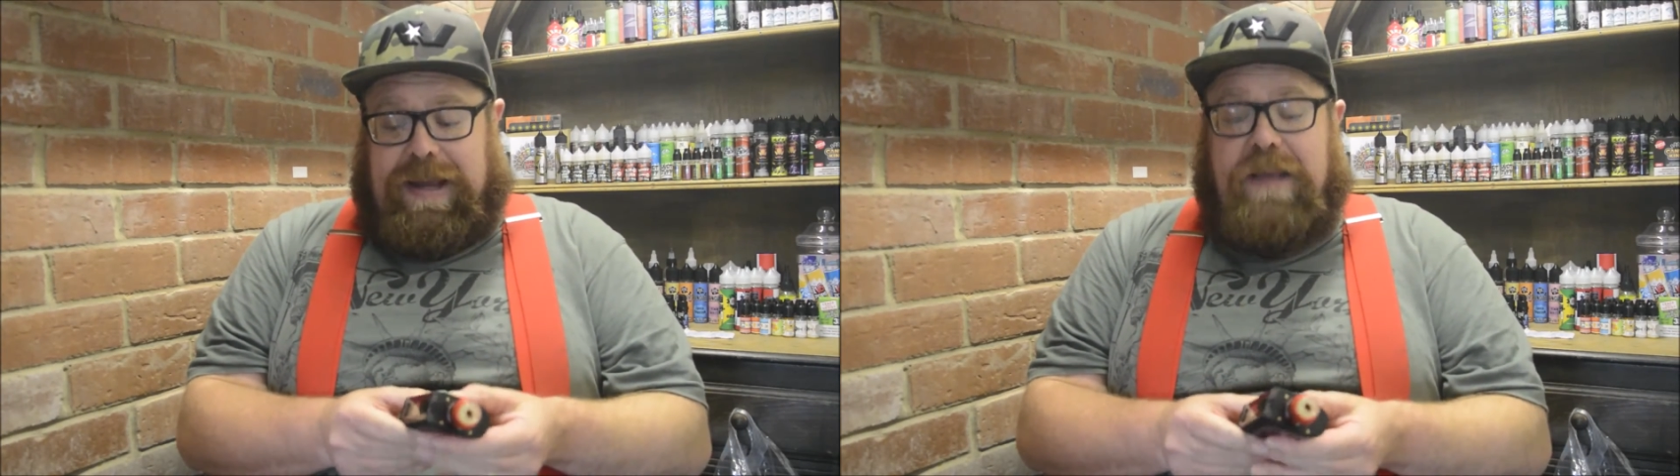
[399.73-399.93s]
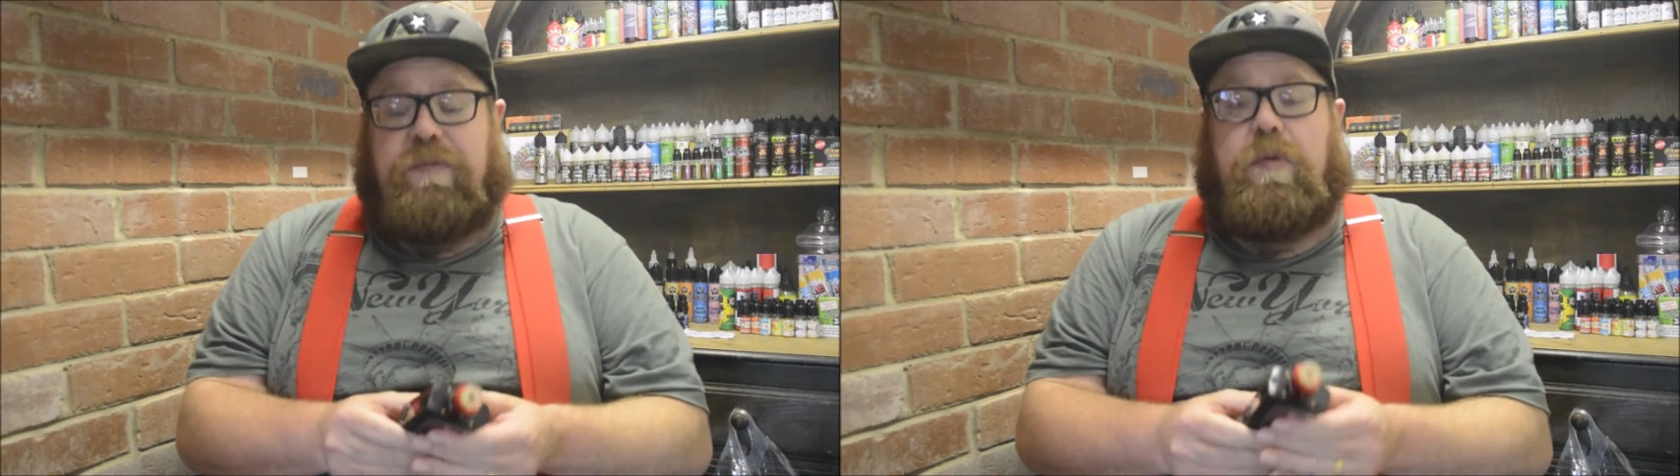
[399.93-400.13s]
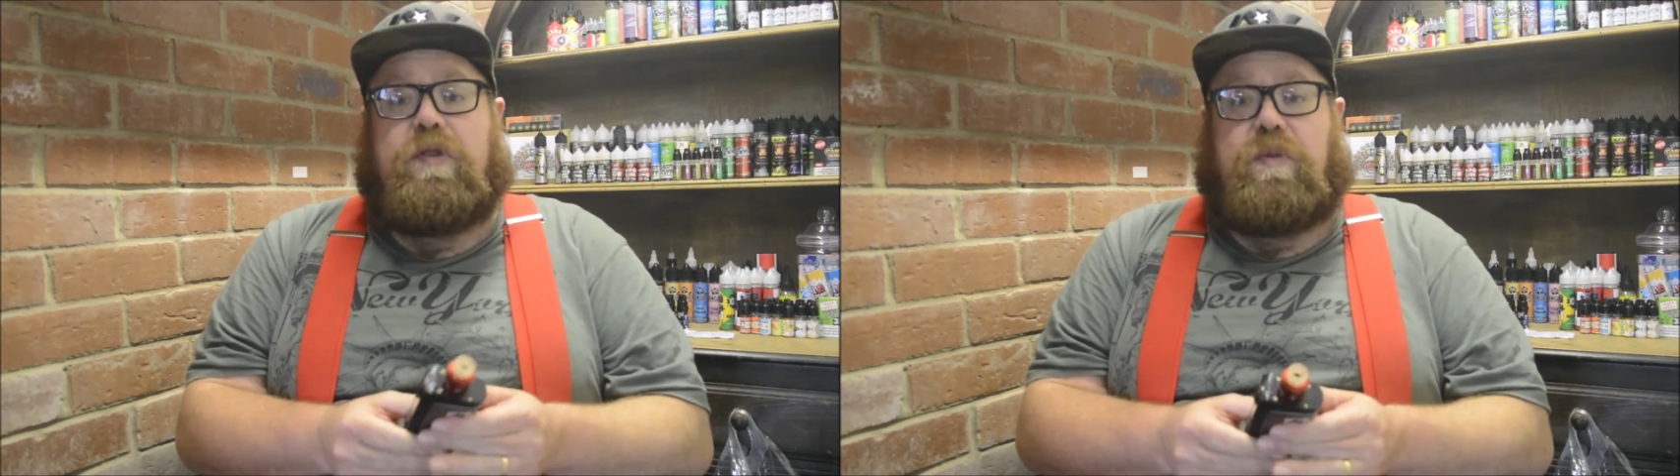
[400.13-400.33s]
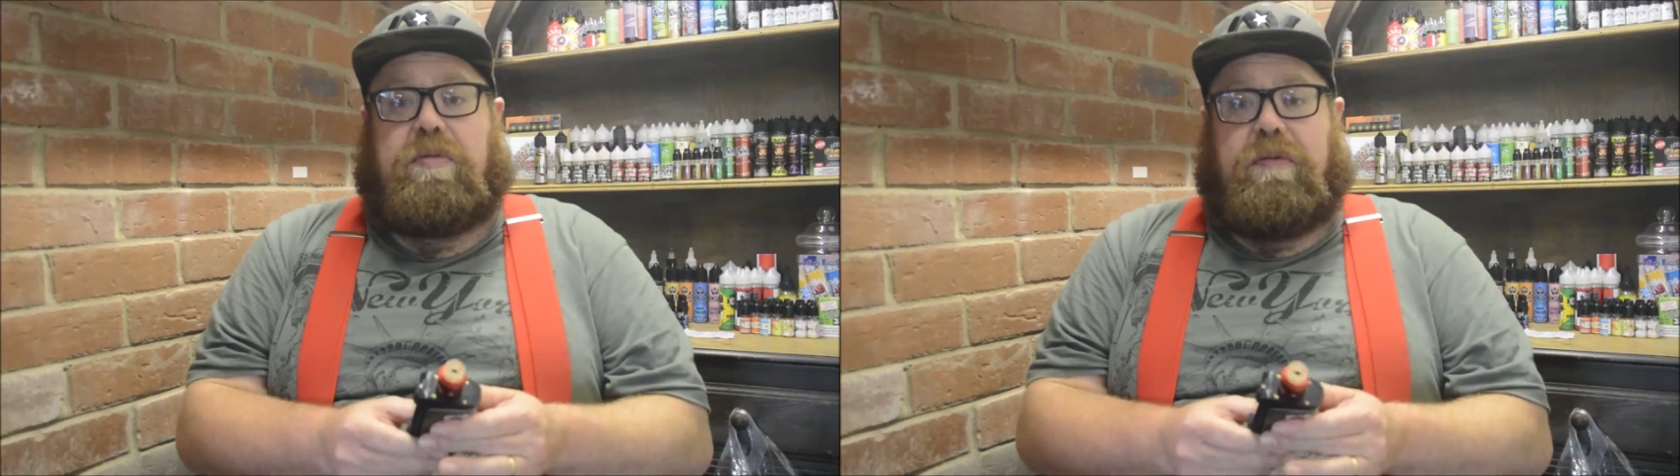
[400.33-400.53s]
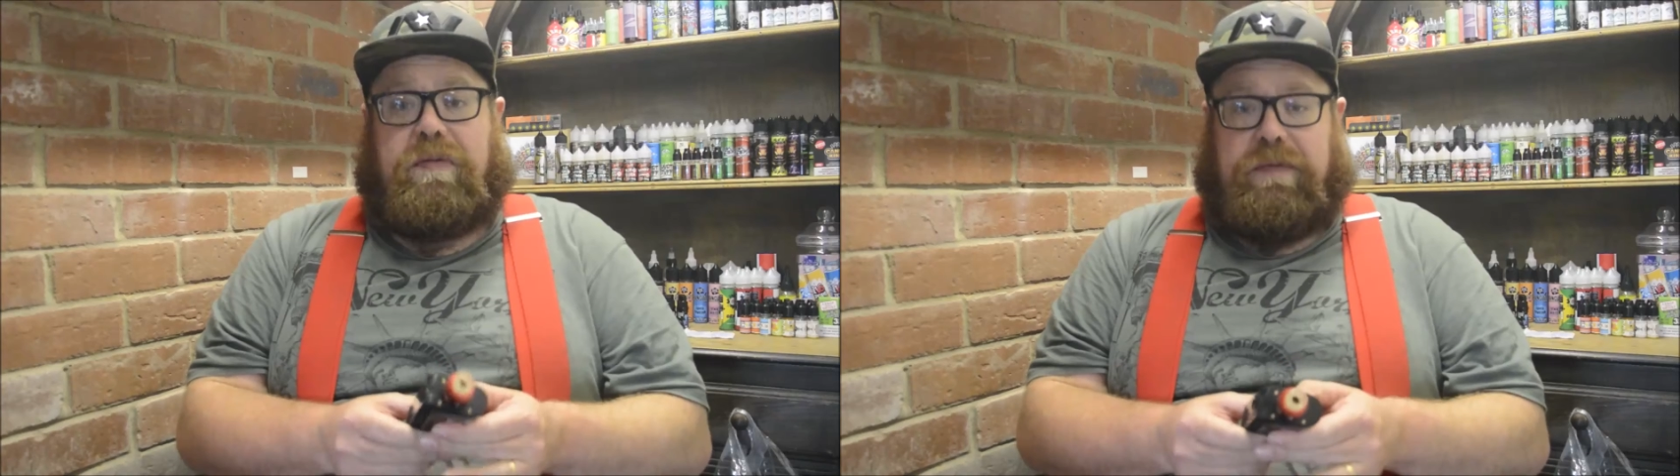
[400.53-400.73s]
it is
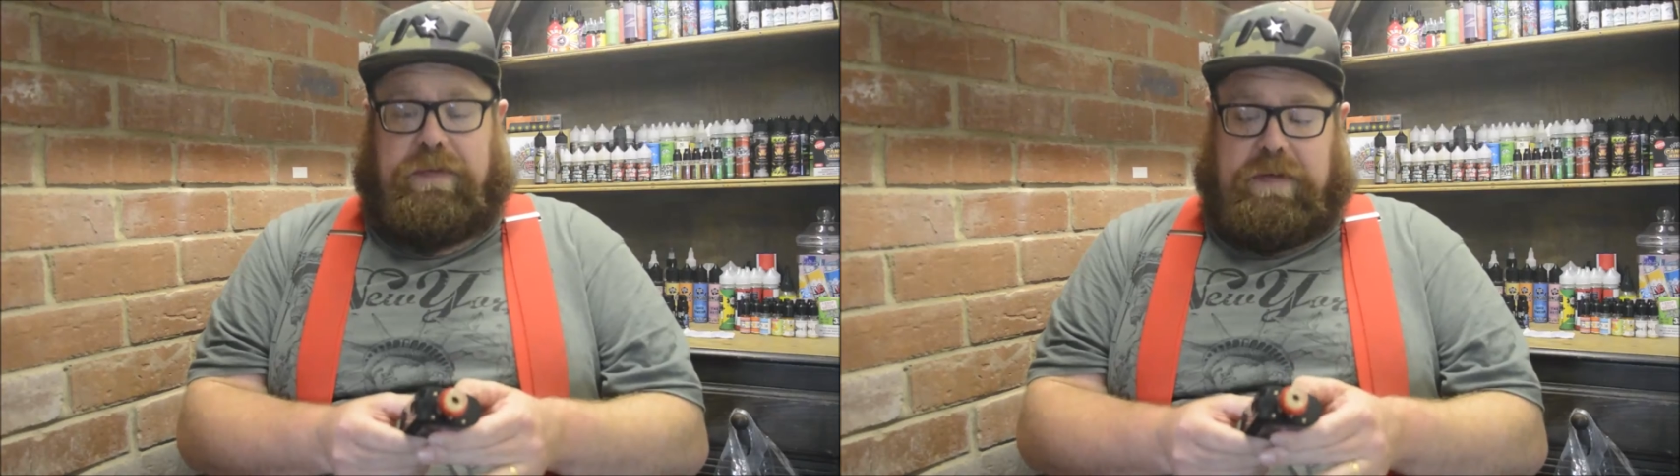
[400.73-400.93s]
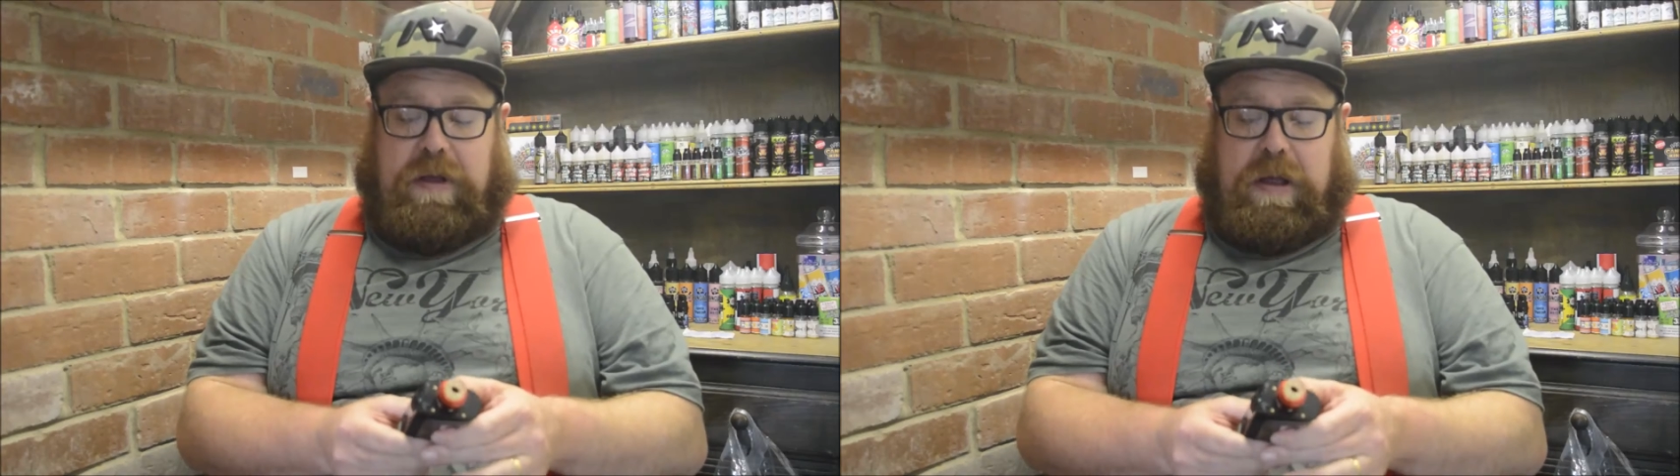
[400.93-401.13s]
waterproof.